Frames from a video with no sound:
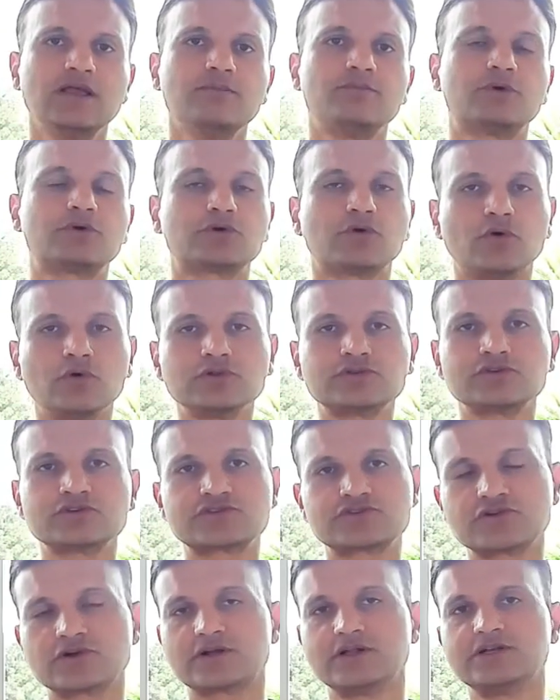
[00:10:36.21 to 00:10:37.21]
but also
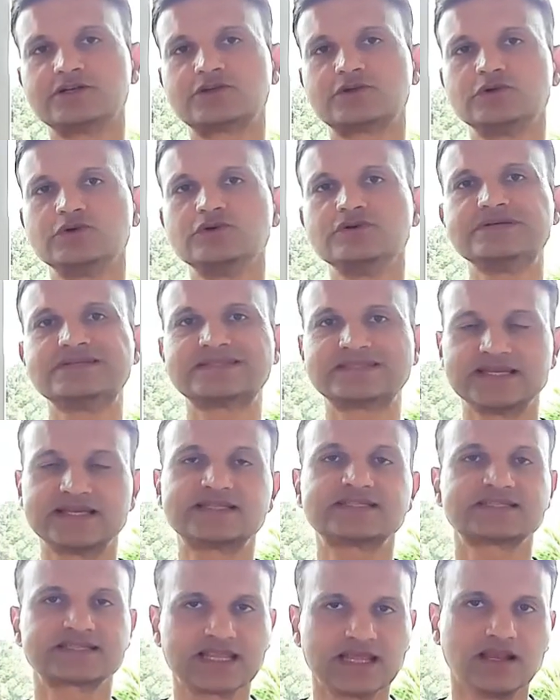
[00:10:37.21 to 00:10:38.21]
struggle to sit
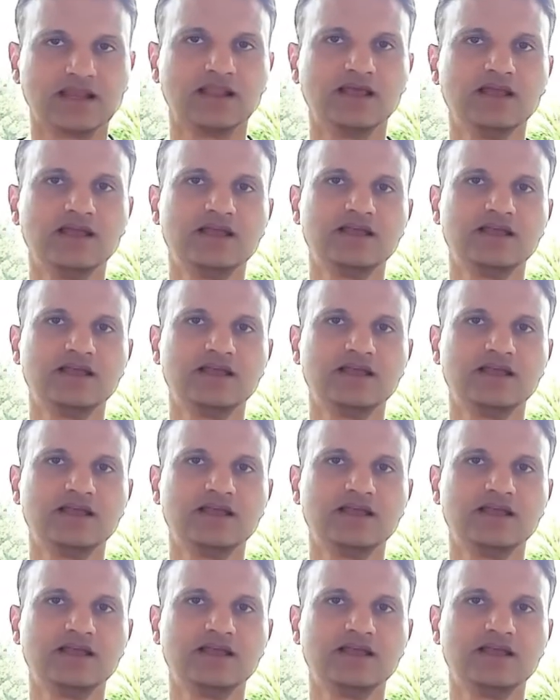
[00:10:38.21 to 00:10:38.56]
still.